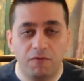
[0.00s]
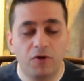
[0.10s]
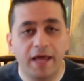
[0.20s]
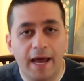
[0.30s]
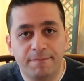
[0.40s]

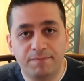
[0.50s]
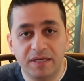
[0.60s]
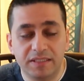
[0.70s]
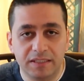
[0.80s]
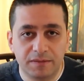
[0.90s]
for that
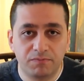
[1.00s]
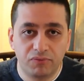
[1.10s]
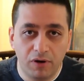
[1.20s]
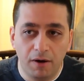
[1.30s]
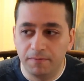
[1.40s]
business
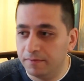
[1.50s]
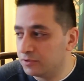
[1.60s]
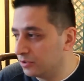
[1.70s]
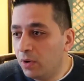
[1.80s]
problems.